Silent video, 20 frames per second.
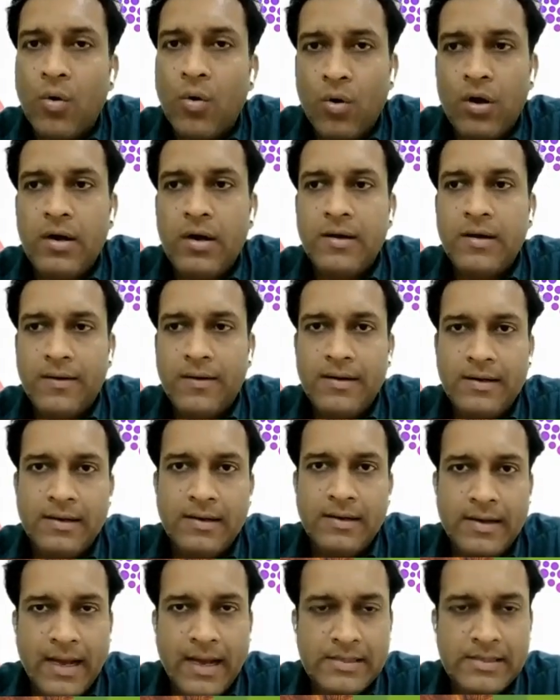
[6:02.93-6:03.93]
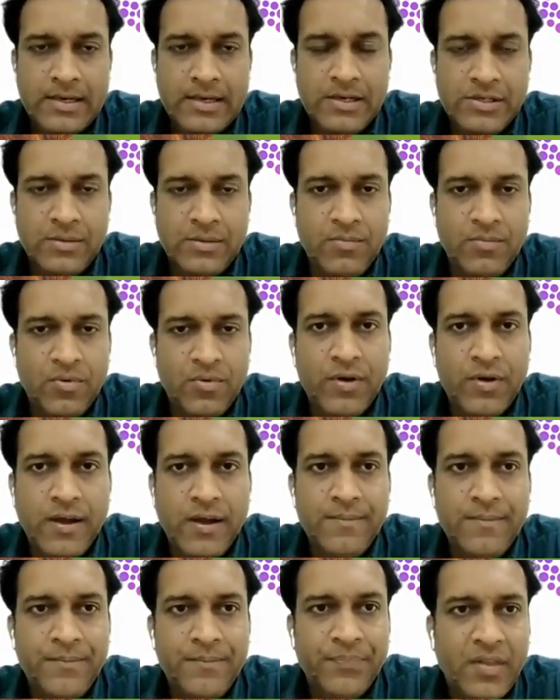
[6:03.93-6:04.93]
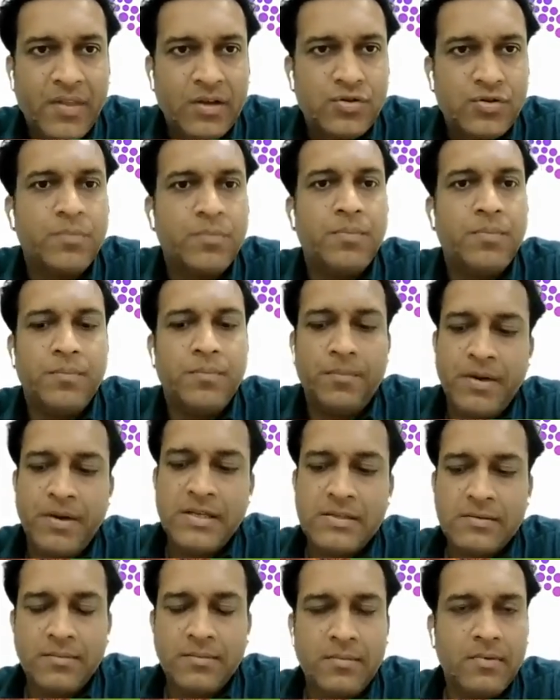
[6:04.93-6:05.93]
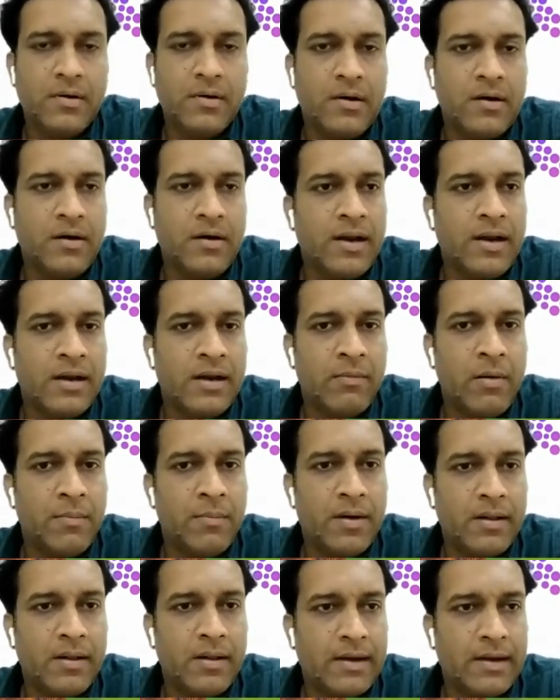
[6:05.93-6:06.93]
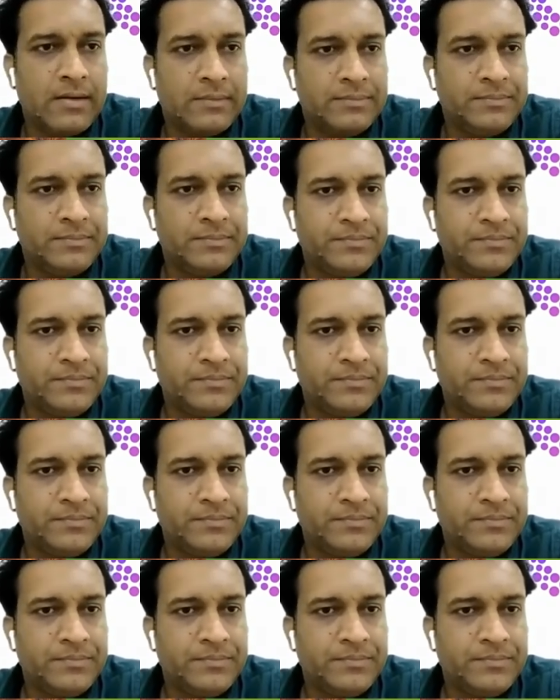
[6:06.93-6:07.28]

old tax regime. Okay. So please remember that.